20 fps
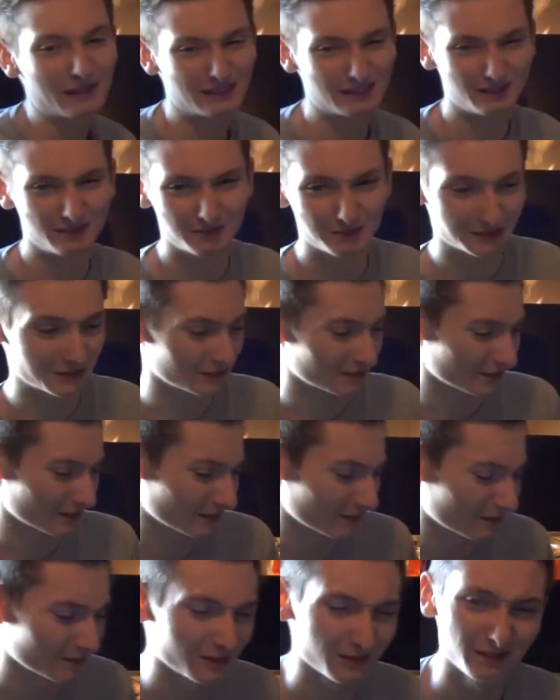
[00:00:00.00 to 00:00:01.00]
brand new
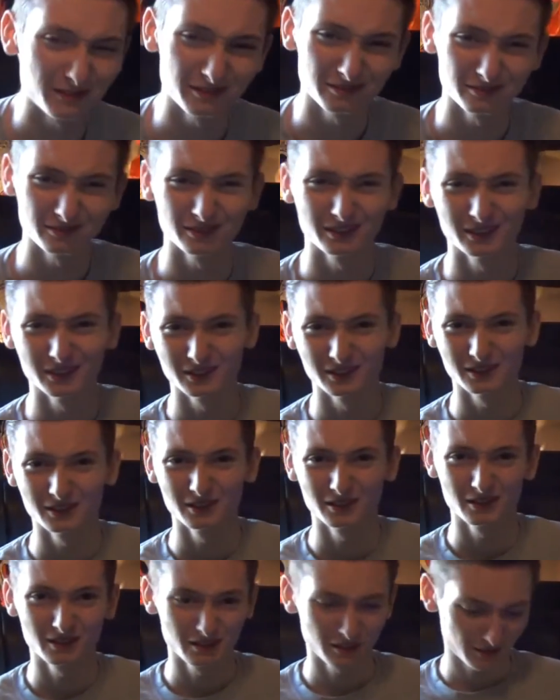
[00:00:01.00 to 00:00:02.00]
because, I don't know,
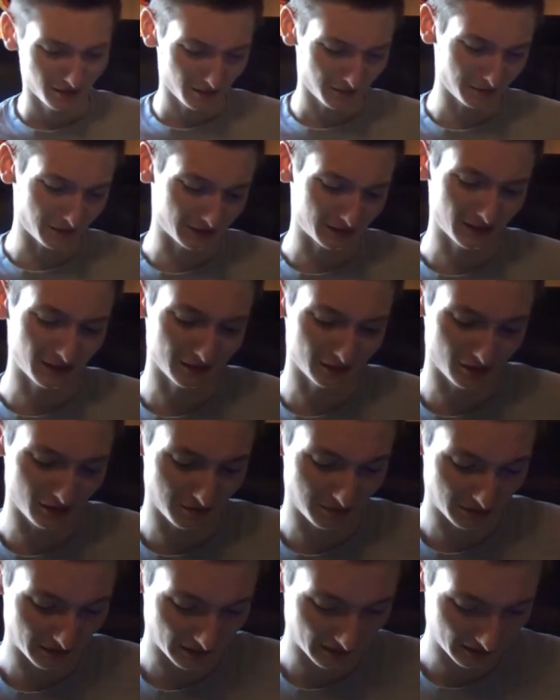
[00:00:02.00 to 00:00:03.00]
I'm not that cheap, I